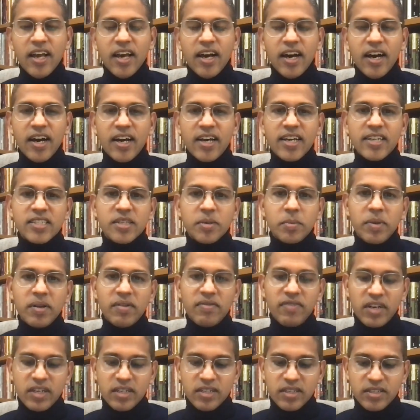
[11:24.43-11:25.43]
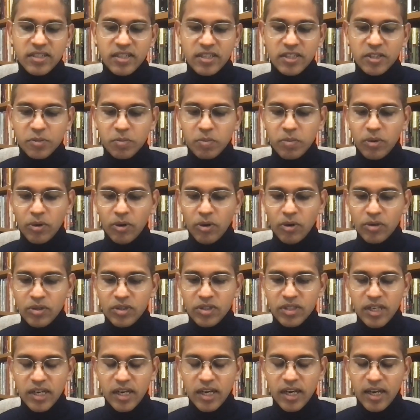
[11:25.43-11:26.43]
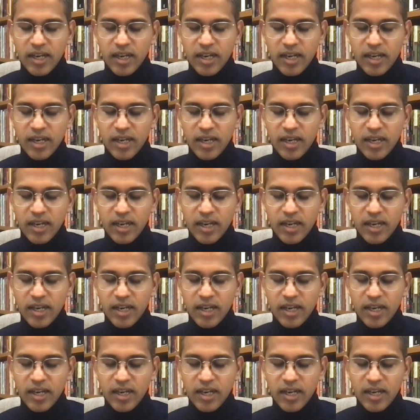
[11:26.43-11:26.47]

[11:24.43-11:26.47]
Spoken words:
Wilkerson boards